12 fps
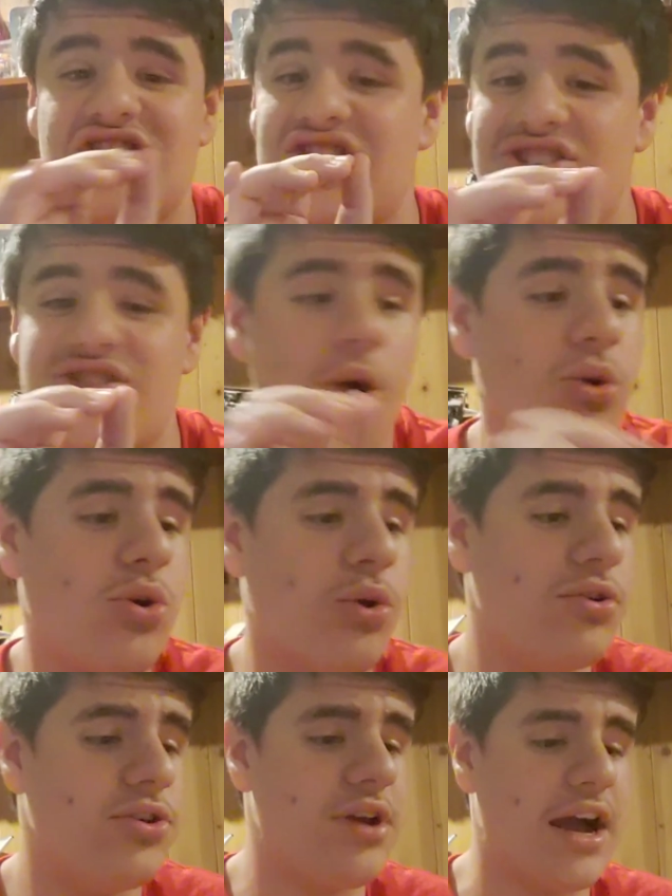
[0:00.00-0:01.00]
so
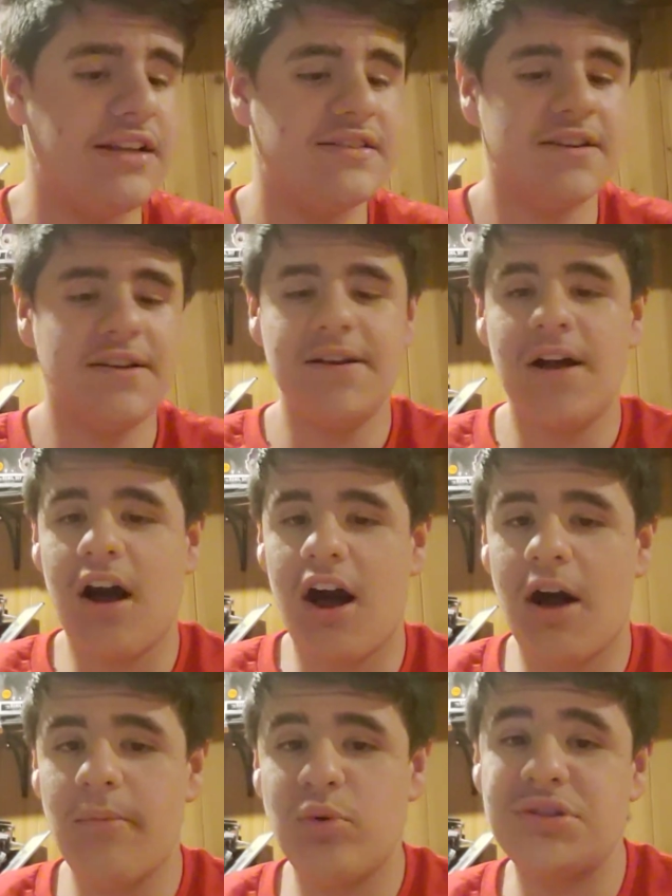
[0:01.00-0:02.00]
cool, you guys.
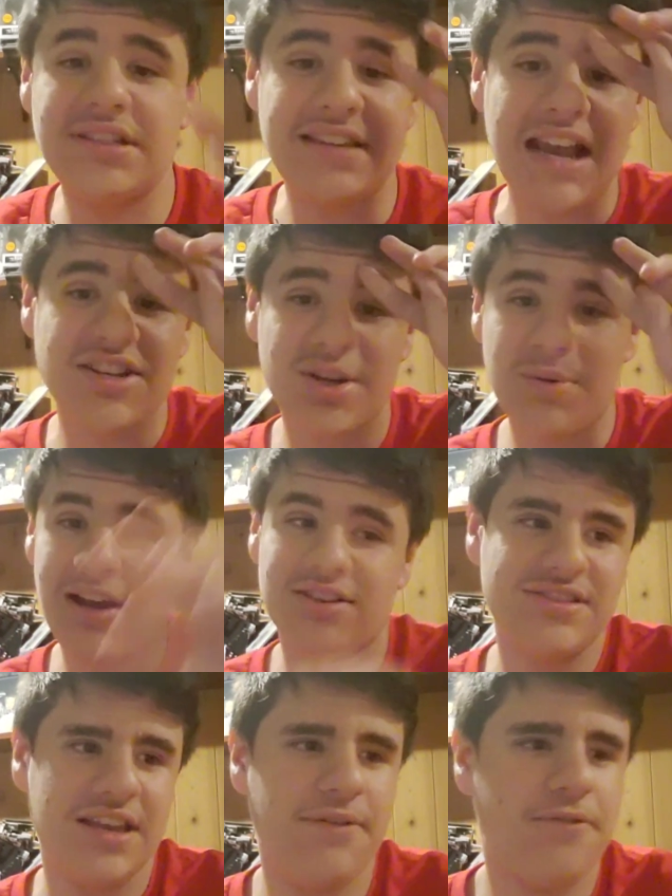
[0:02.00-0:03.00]
Which is actually why I'll
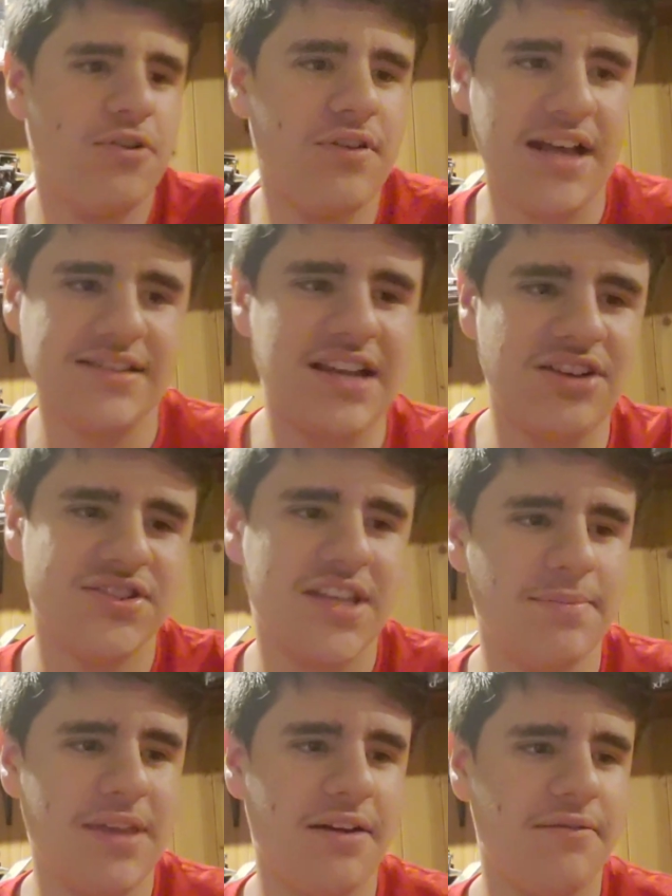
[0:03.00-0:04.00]
save it for last. I'll
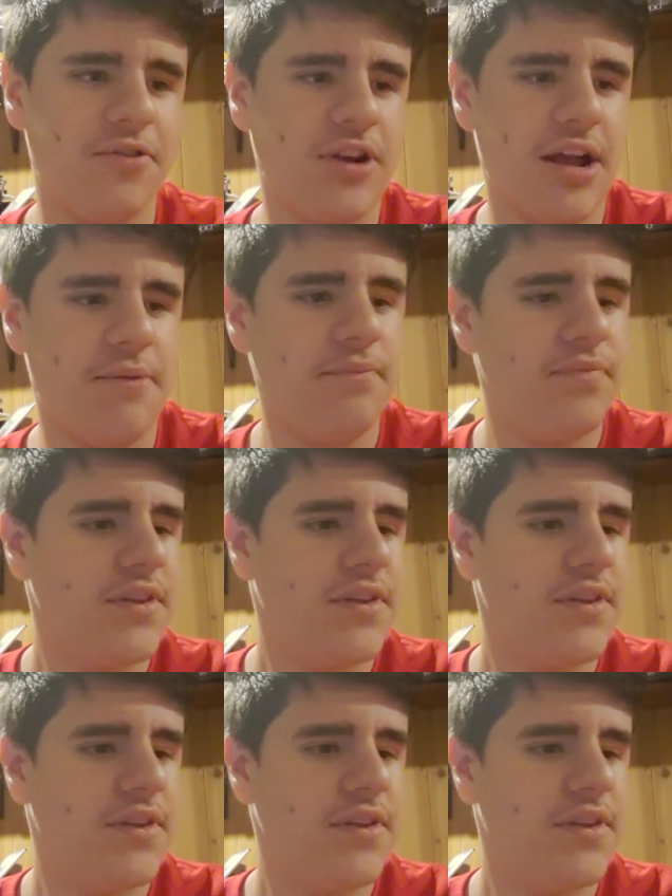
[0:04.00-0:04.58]
skip that for now.